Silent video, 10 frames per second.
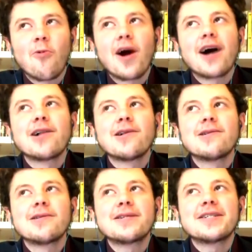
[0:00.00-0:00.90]

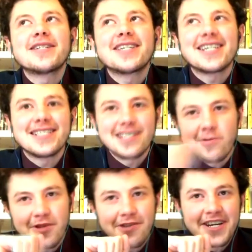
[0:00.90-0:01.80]
well he did
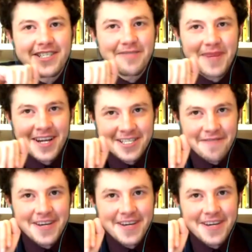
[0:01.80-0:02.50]
with the ladies because of